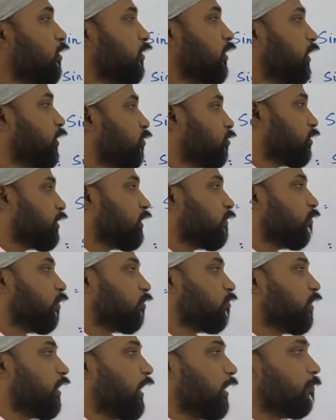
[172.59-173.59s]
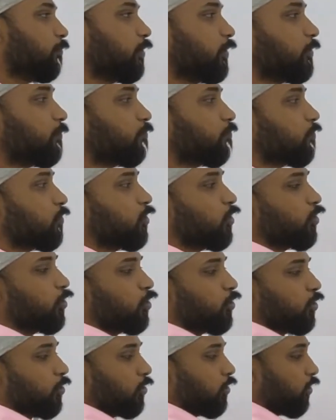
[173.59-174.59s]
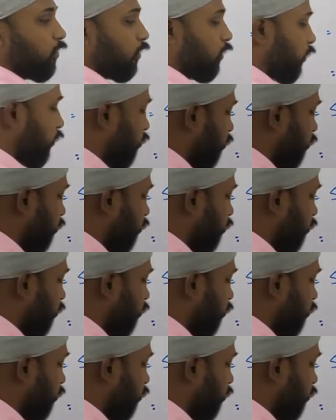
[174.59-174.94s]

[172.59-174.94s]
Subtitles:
Now you see what will happen. You